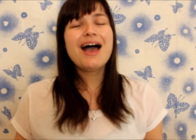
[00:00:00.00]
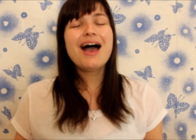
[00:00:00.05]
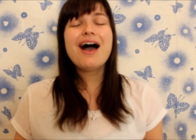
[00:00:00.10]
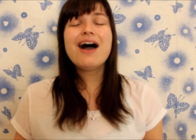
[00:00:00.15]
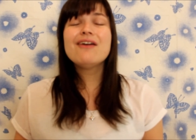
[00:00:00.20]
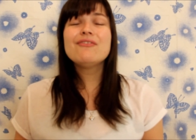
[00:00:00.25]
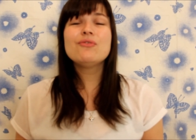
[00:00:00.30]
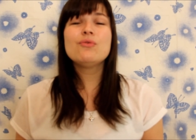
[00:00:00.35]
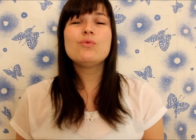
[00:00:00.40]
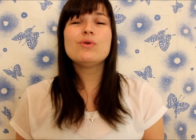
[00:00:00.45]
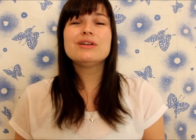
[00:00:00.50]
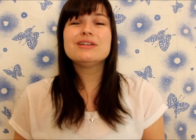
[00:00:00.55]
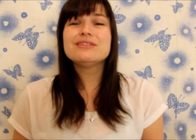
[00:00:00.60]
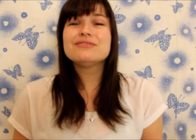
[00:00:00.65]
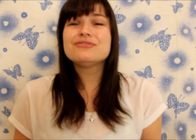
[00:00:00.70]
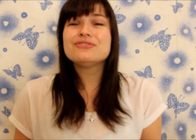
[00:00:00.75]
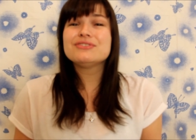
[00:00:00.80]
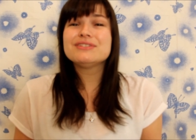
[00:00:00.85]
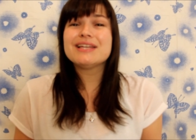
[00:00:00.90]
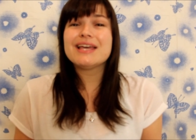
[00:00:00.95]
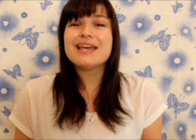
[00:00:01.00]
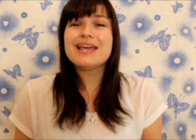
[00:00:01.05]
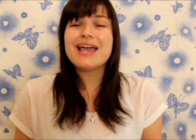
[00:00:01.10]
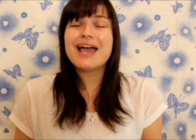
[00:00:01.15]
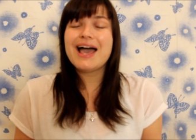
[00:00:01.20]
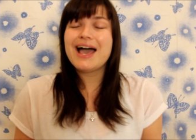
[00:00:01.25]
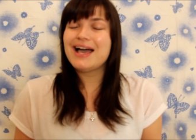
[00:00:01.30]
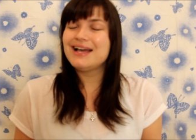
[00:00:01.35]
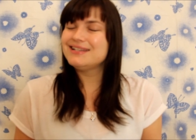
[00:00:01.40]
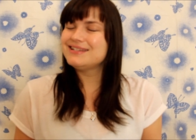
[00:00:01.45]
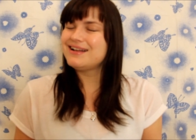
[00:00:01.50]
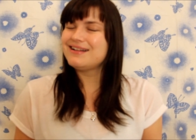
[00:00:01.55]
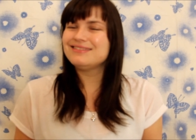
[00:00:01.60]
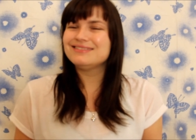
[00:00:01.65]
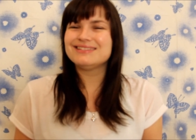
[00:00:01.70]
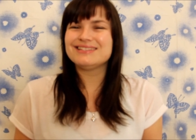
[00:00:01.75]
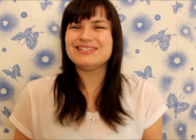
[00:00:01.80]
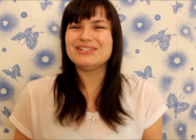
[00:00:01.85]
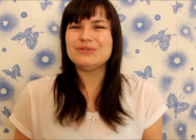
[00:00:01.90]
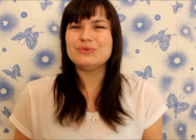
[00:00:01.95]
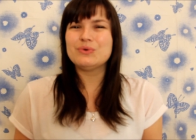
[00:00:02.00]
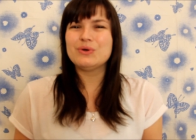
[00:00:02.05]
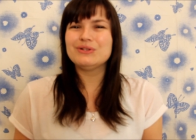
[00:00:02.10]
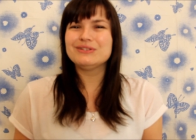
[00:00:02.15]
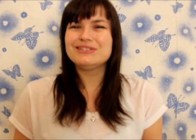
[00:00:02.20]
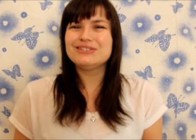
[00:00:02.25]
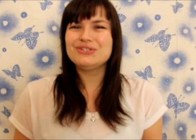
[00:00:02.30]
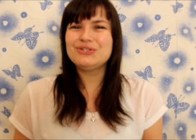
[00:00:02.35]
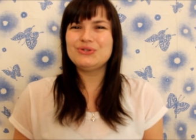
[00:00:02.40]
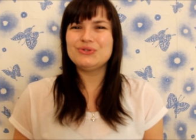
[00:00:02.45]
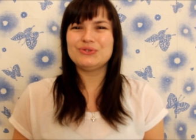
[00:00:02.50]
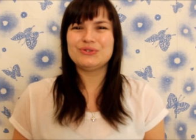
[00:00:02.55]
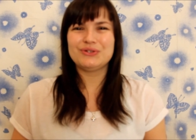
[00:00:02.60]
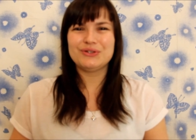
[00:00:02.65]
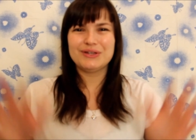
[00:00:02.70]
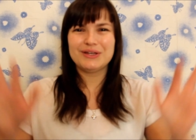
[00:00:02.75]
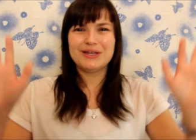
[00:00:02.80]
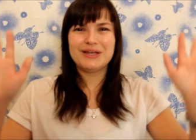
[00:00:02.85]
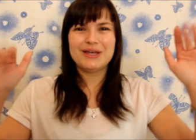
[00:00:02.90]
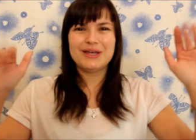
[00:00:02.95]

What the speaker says: have a wonderful day and I'll see you all soon.